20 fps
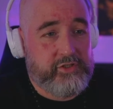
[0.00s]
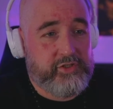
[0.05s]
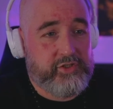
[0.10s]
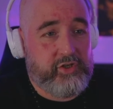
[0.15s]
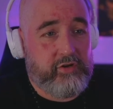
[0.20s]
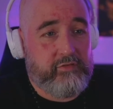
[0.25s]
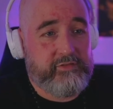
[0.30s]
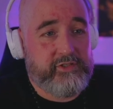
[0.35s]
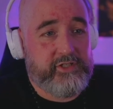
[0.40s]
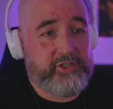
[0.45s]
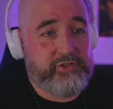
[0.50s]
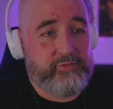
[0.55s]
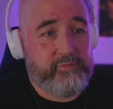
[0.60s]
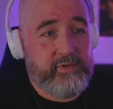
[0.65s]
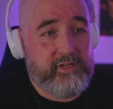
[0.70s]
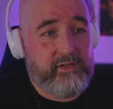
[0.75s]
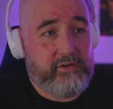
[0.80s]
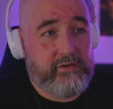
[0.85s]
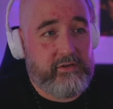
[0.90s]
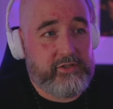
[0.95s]
Sorry,
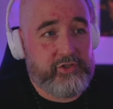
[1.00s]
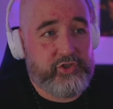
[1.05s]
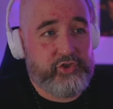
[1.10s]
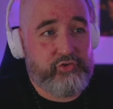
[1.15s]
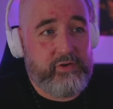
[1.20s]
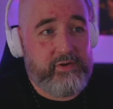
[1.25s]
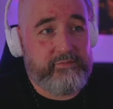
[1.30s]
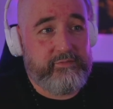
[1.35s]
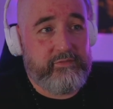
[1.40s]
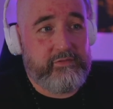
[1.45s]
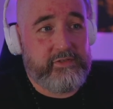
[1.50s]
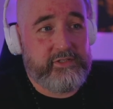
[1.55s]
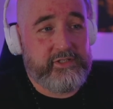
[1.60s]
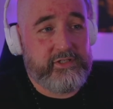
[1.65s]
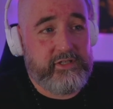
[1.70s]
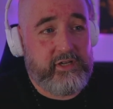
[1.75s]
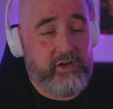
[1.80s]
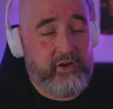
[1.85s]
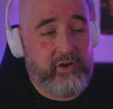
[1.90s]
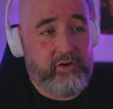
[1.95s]
sweetheart, Trevor
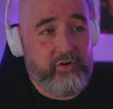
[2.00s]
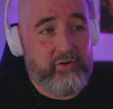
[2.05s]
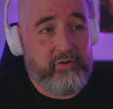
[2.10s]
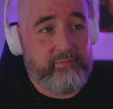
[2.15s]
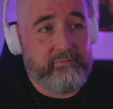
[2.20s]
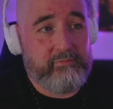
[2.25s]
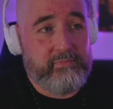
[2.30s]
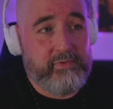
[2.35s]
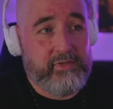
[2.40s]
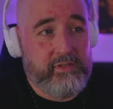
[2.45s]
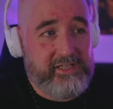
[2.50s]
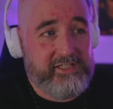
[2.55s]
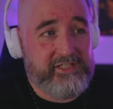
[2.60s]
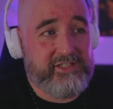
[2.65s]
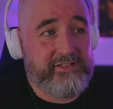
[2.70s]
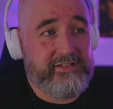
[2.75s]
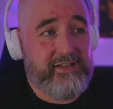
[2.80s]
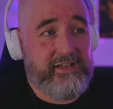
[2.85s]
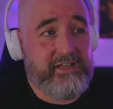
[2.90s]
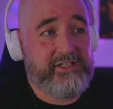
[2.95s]
isn't home.
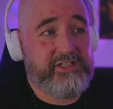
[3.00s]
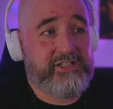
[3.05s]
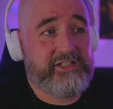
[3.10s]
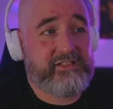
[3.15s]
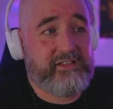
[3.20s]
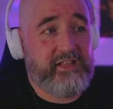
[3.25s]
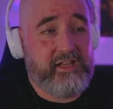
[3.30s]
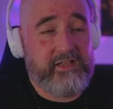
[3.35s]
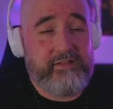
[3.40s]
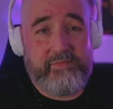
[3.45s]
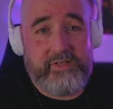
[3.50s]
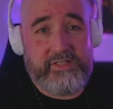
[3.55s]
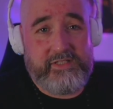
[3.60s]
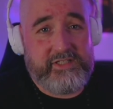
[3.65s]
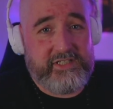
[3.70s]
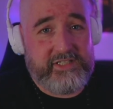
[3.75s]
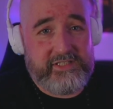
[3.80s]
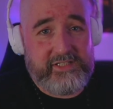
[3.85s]
He's knees deep in